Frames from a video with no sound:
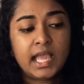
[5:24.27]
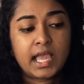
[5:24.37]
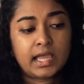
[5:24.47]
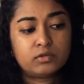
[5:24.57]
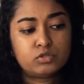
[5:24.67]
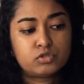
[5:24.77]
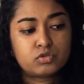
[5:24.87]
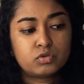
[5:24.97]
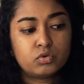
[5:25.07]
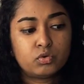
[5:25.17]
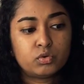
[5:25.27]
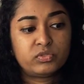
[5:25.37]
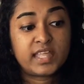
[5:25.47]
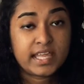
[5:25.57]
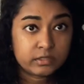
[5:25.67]
and also
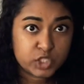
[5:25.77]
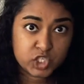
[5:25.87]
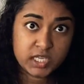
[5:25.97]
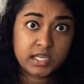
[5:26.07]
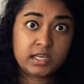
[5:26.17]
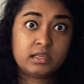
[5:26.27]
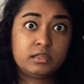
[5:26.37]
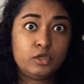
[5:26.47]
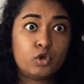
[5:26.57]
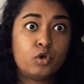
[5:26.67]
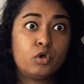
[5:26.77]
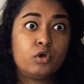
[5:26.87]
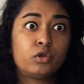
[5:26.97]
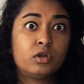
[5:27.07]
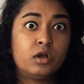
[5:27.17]
then share
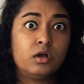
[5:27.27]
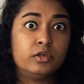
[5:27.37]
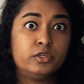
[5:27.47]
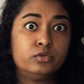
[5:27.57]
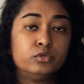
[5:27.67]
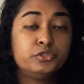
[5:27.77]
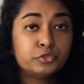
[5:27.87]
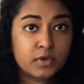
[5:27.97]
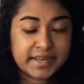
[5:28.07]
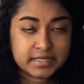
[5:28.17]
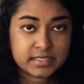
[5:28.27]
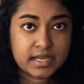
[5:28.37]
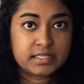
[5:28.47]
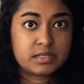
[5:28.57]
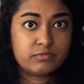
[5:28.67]
your UI
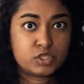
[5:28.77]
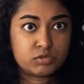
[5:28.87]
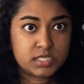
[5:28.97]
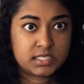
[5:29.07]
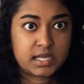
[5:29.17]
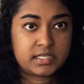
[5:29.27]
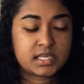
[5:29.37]
designs and visual designs.